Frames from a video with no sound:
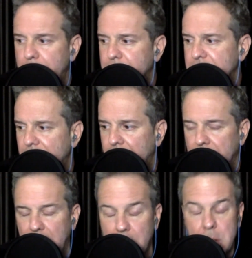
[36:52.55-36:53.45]
people
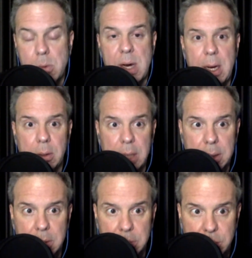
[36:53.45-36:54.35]
saying like, oh, wow,
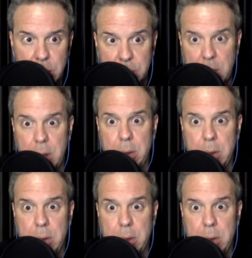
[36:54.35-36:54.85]
like Jill